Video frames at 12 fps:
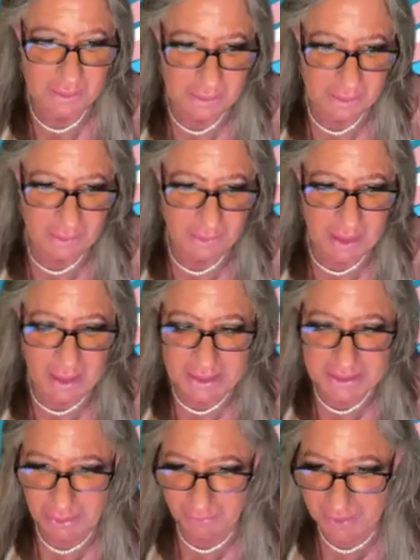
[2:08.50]
okay,
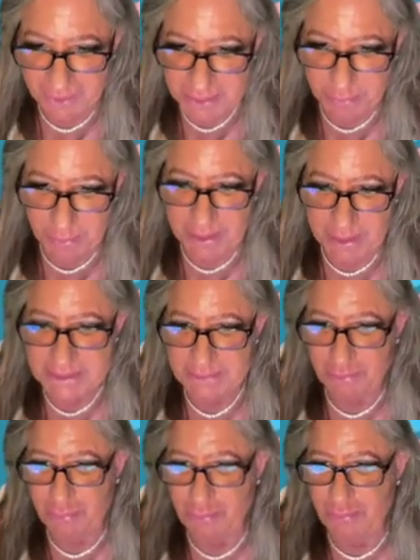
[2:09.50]
so if discipline is
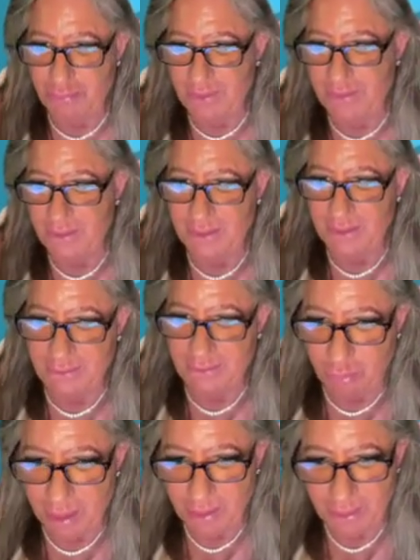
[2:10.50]

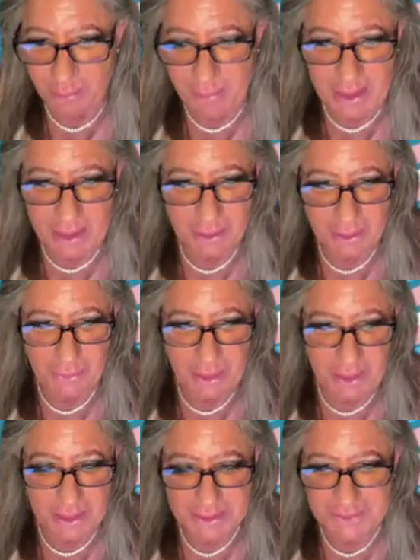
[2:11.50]
one of the main
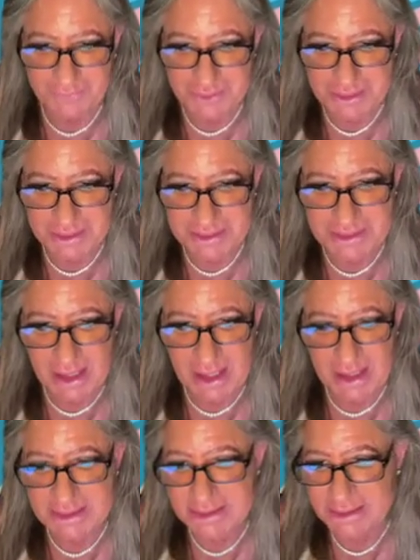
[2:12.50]
ingredients for
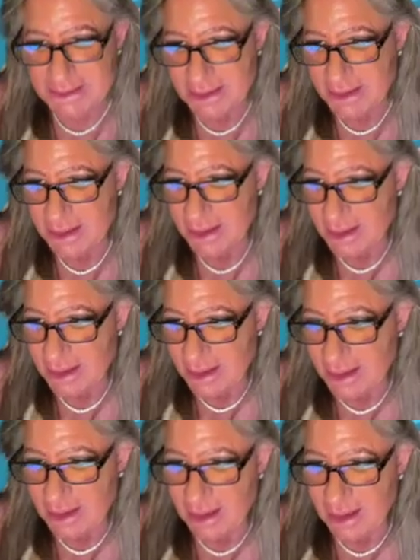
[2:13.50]
success,
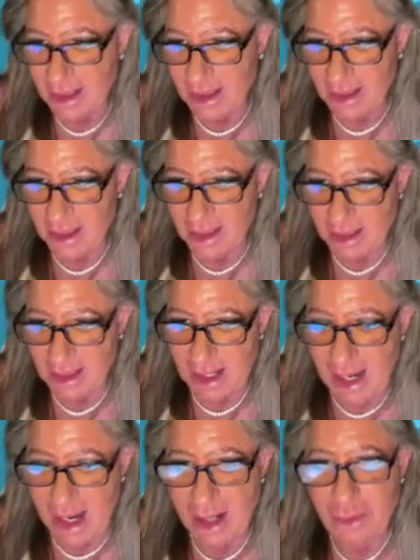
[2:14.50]

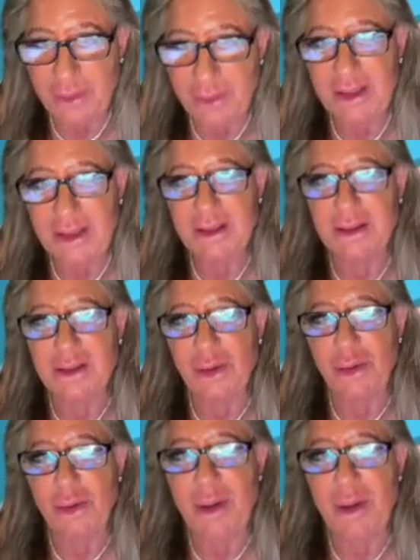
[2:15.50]
how do we
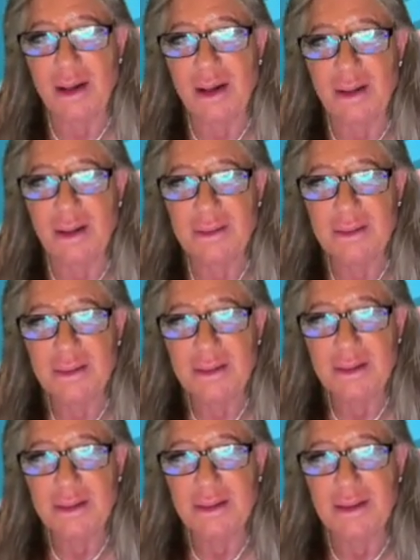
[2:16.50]
go about
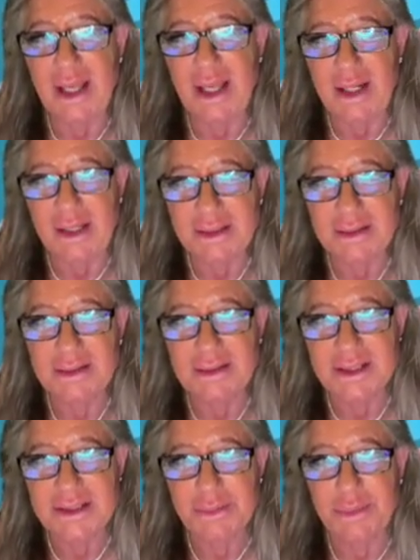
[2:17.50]
getting
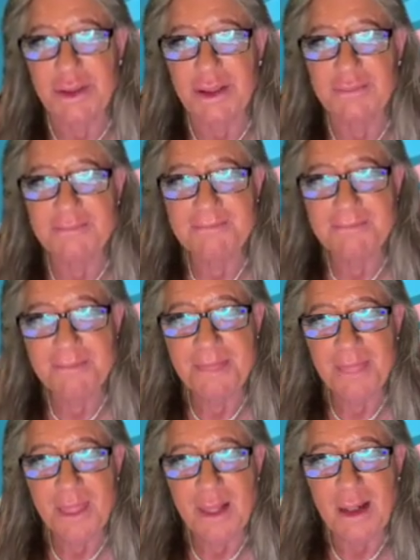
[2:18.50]
discipline?
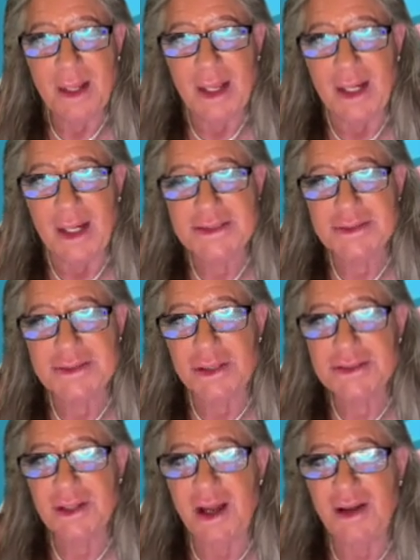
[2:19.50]
And it
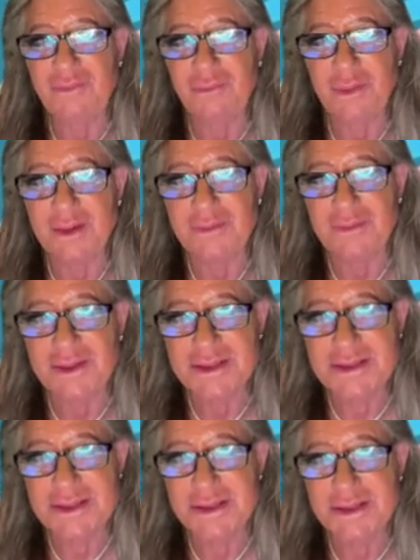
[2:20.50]
starts off with
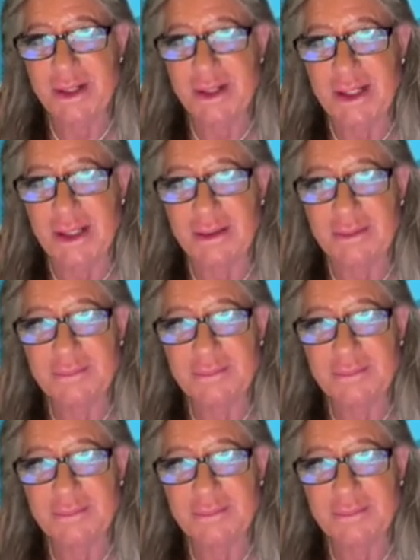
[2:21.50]
decision making.